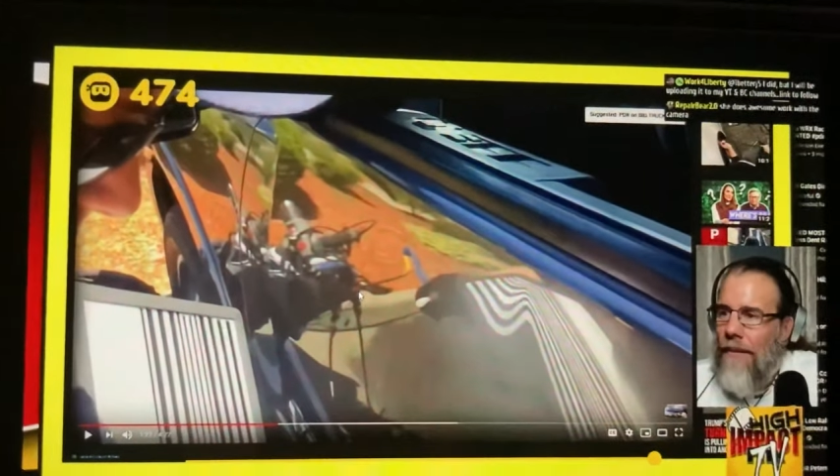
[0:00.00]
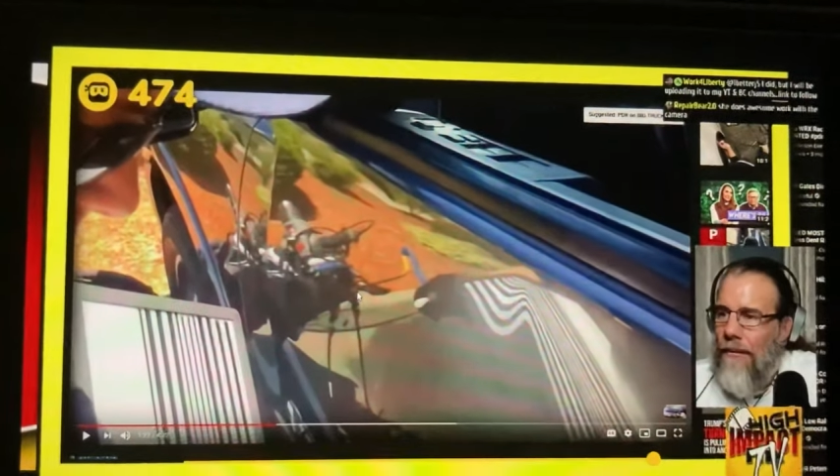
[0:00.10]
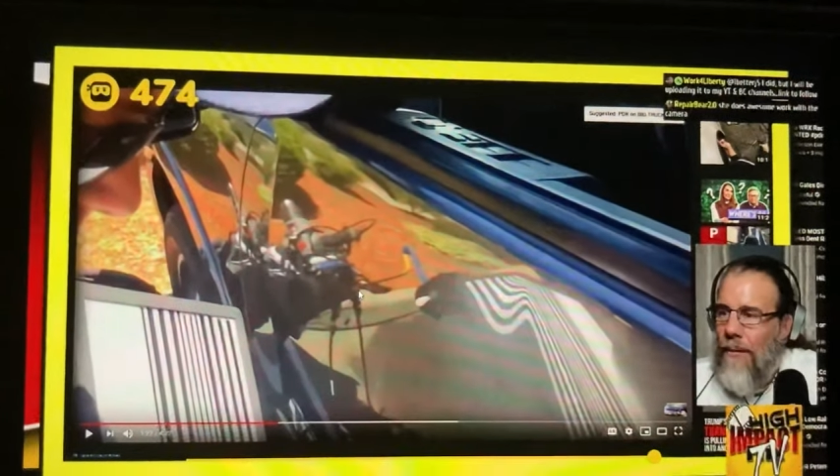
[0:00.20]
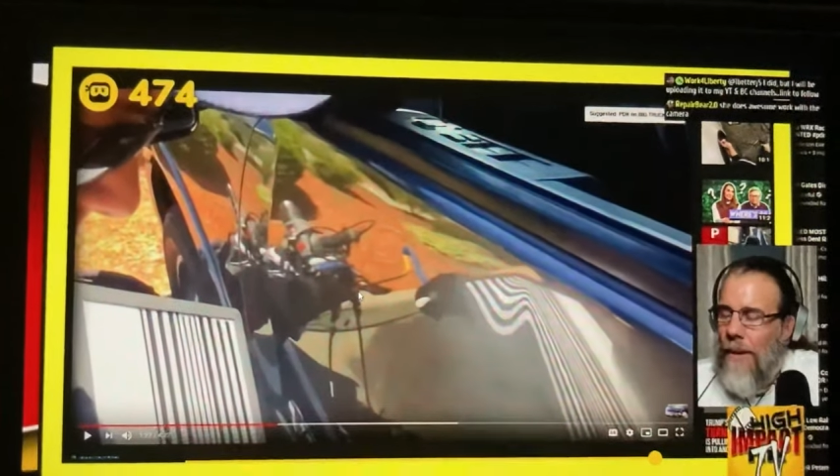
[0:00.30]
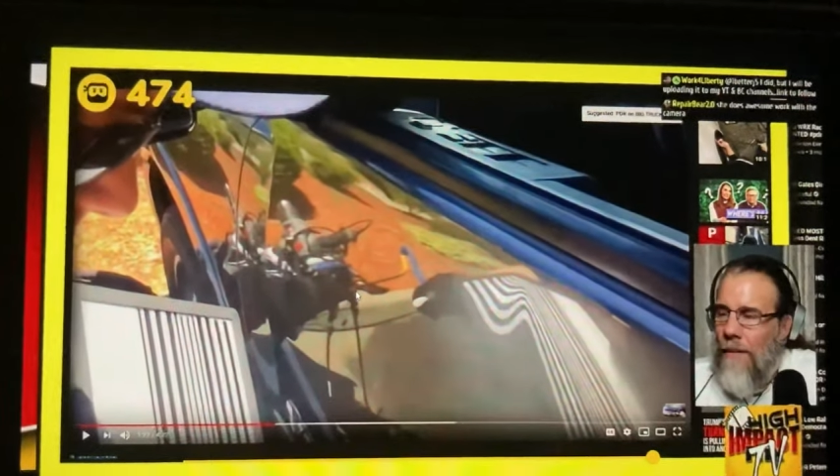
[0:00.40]
the
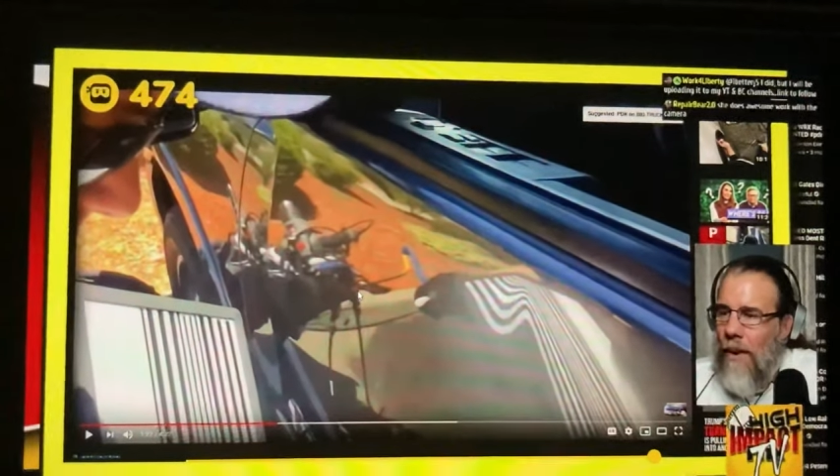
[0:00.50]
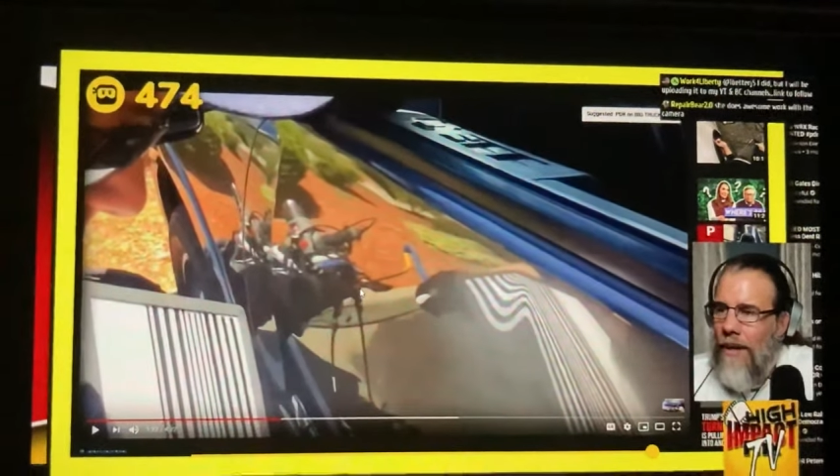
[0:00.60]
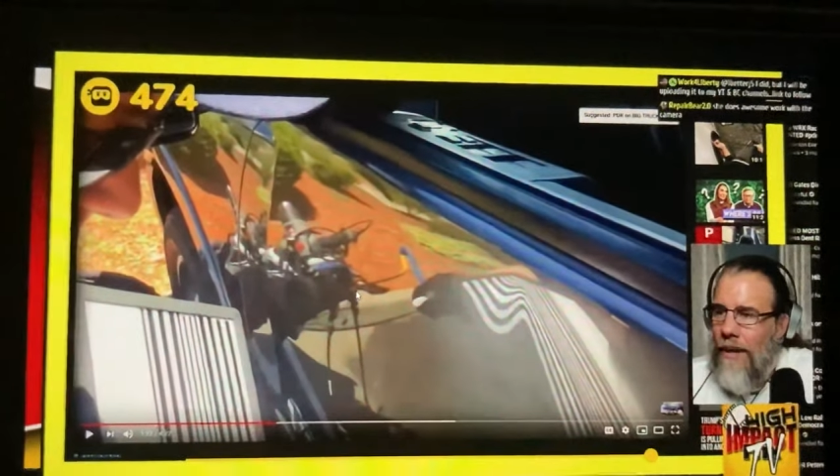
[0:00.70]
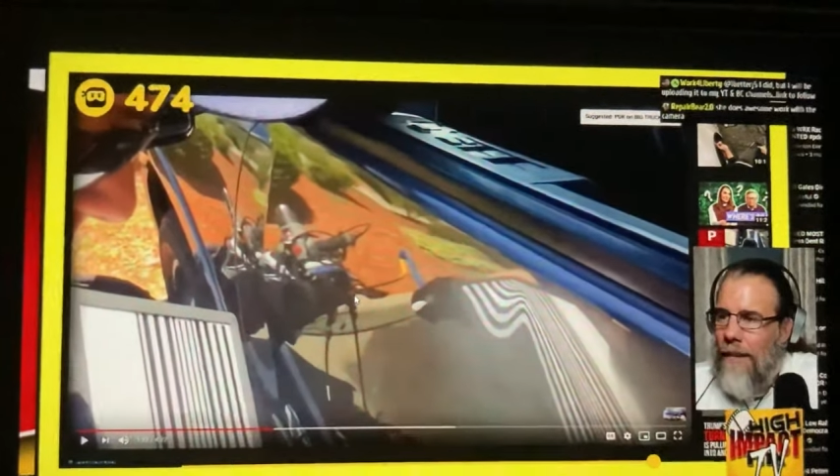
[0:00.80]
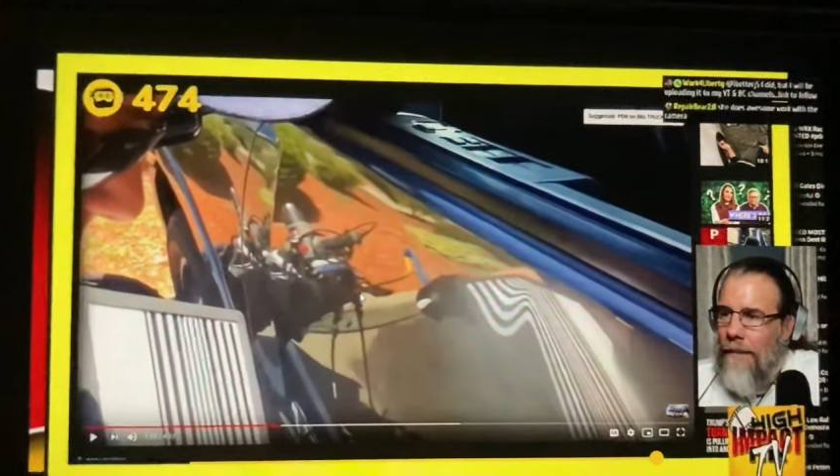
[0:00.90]
free
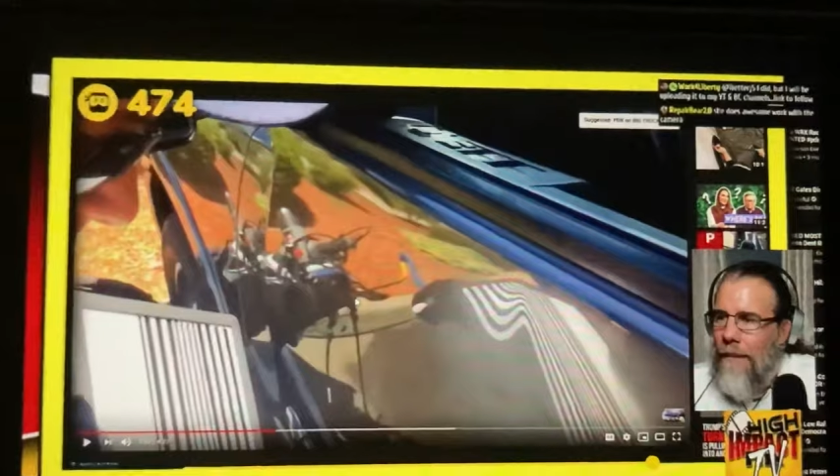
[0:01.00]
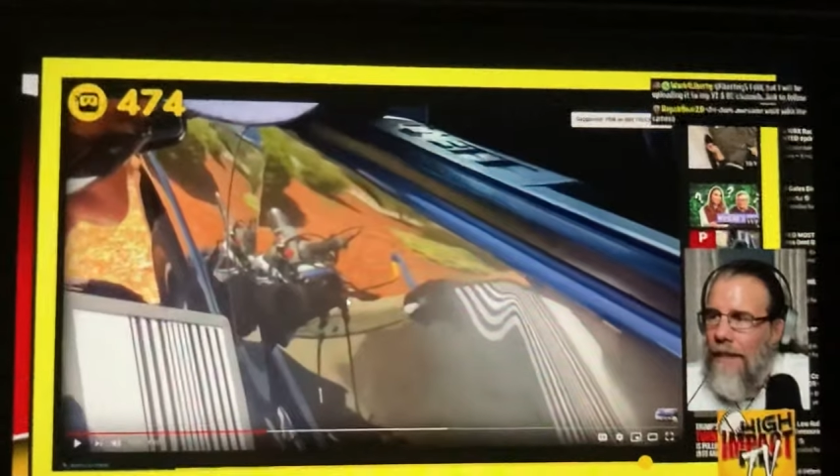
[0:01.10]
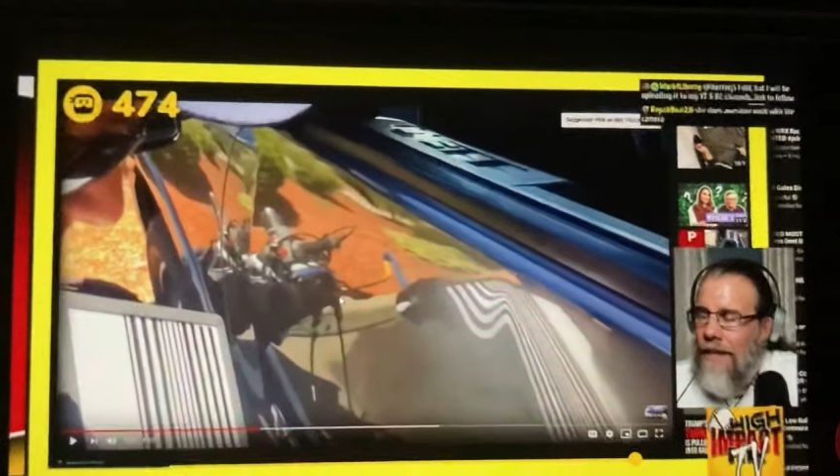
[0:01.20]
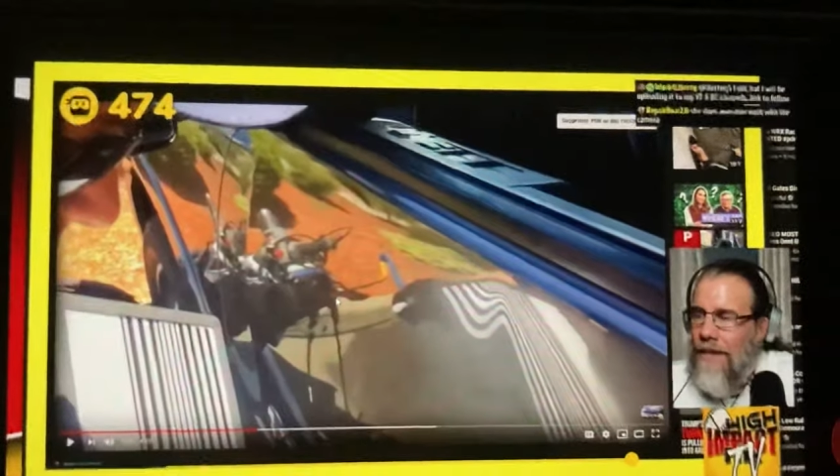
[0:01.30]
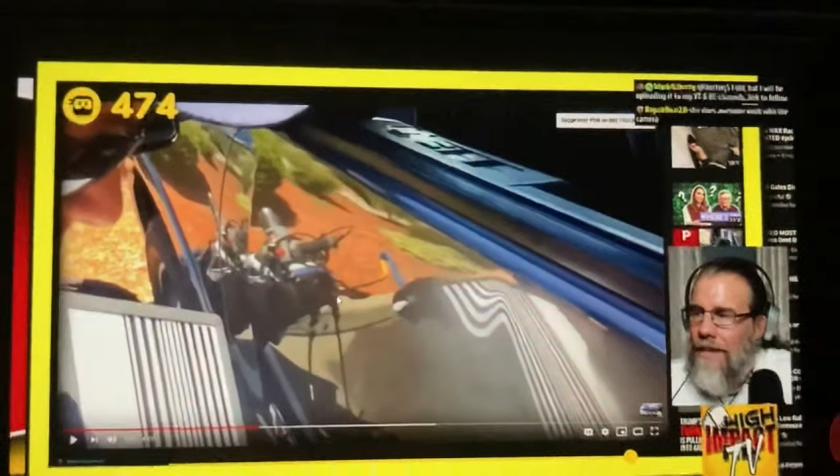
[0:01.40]
market
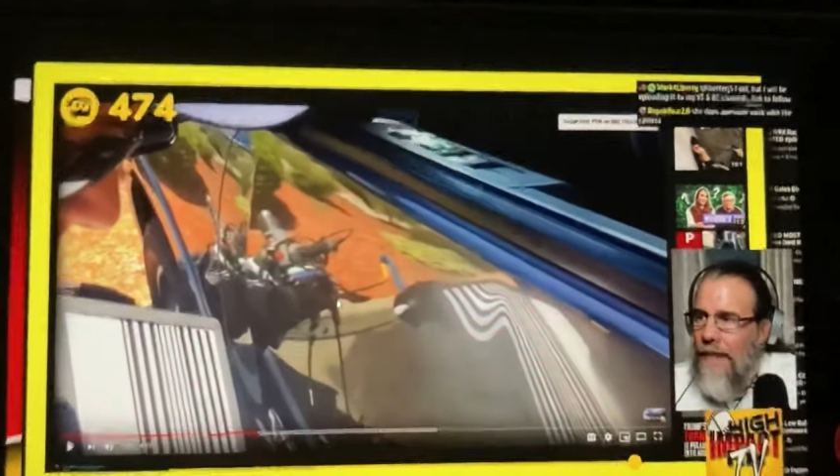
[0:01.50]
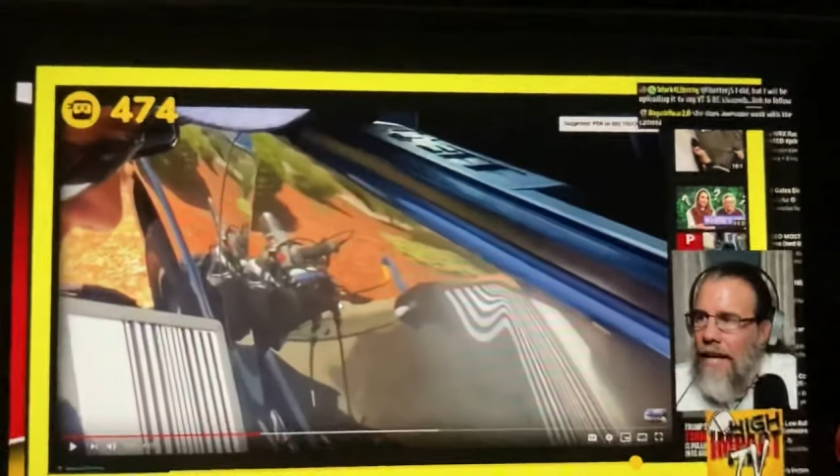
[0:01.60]
because